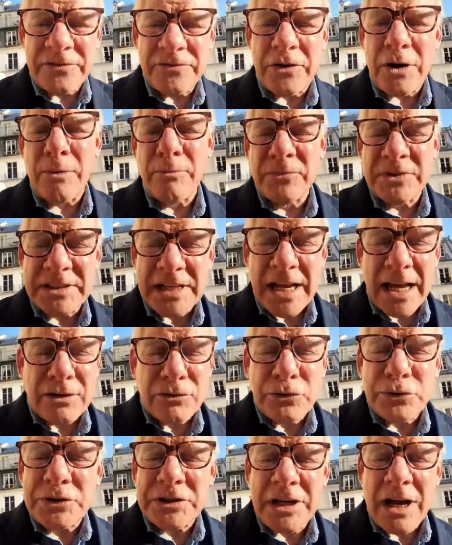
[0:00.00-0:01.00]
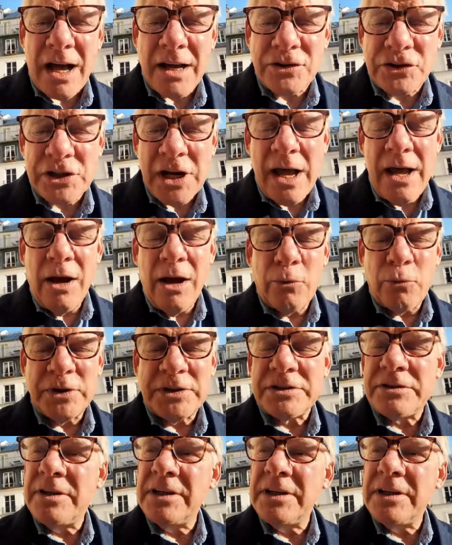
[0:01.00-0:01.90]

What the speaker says: from Saint Eustache, which